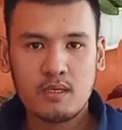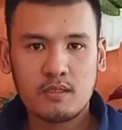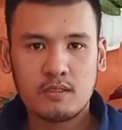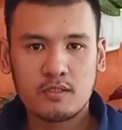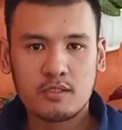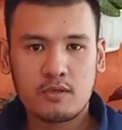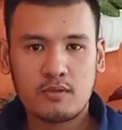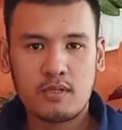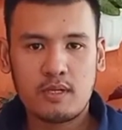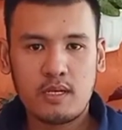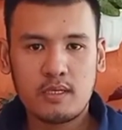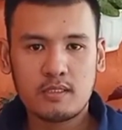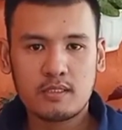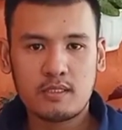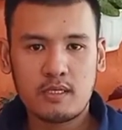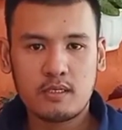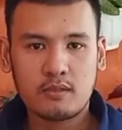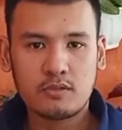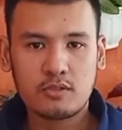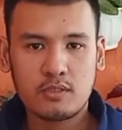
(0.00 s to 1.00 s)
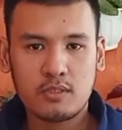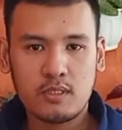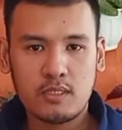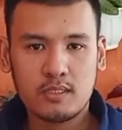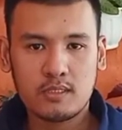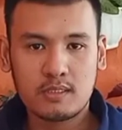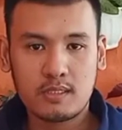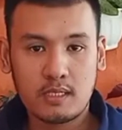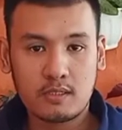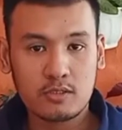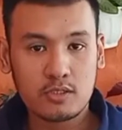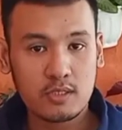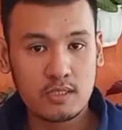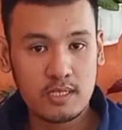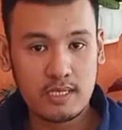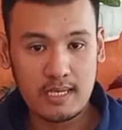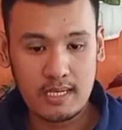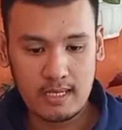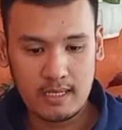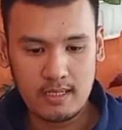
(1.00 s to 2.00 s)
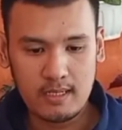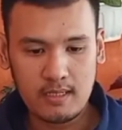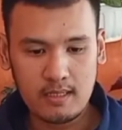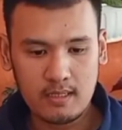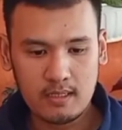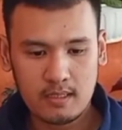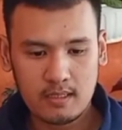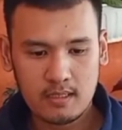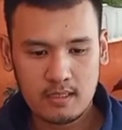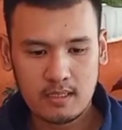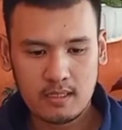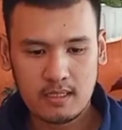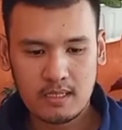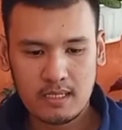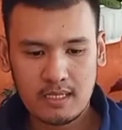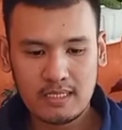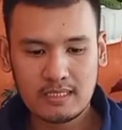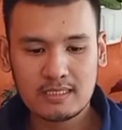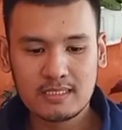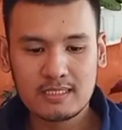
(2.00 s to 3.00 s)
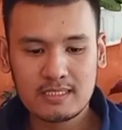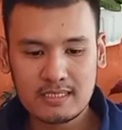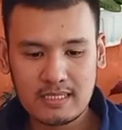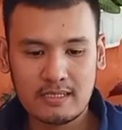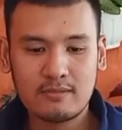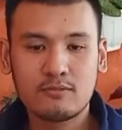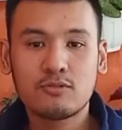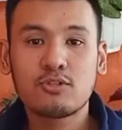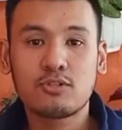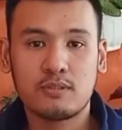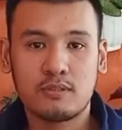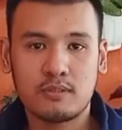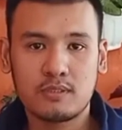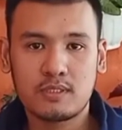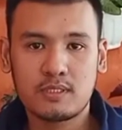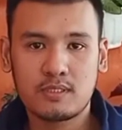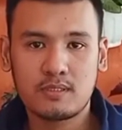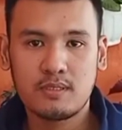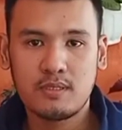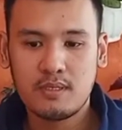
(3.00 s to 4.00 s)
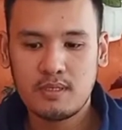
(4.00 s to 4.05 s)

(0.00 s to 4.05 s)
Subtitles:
So the next section is section D, extensions.